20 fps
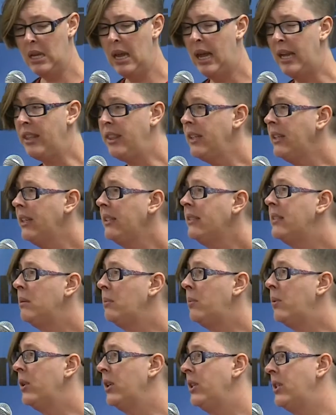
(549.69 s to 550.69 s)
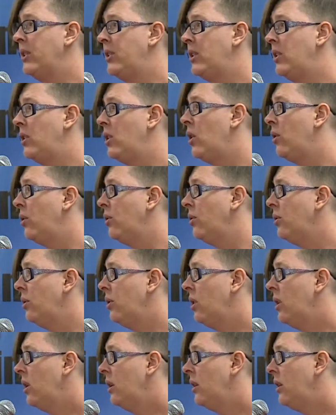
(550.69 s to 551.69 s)
I think it's important to note
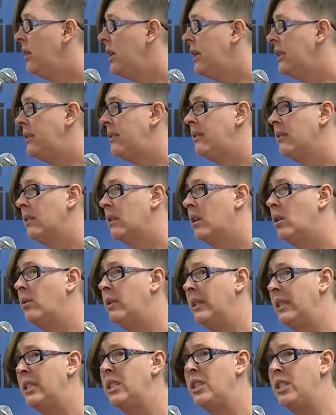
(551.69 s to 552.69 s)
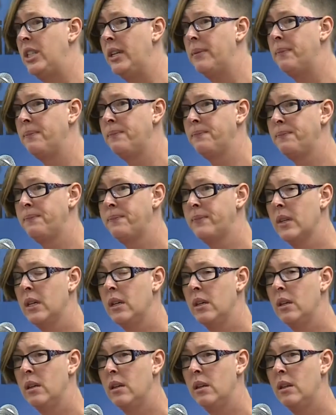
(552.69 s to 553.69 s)
this coalition,
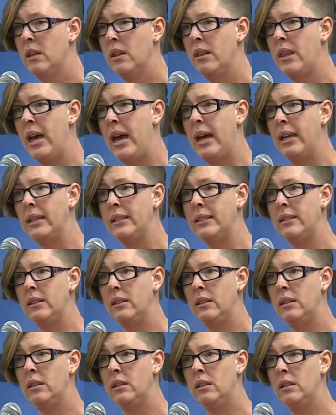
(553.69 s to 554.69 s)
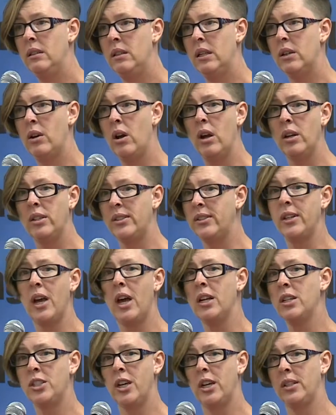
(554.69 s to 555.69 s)
that there is
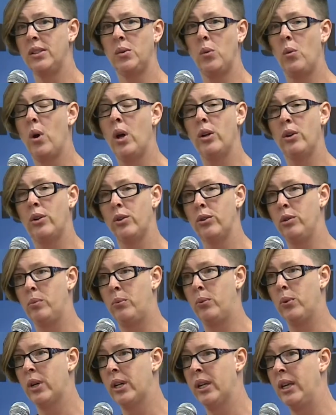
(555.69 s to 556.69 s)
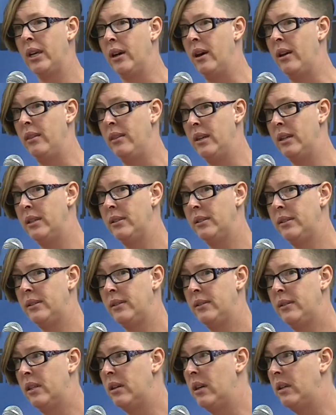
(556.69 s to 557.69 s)
not just one group working on
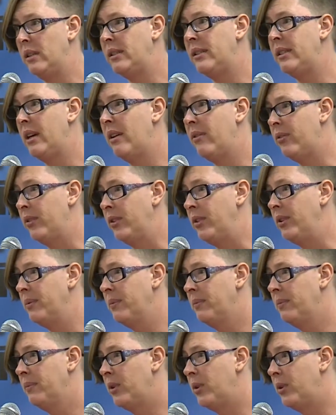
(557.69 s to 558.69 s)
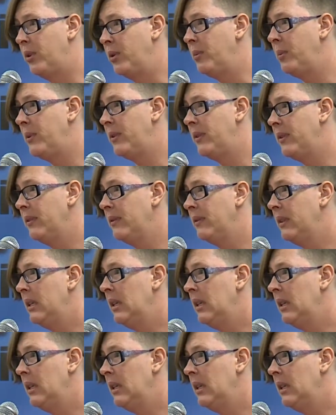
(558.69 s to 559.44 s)
this, there are several groups.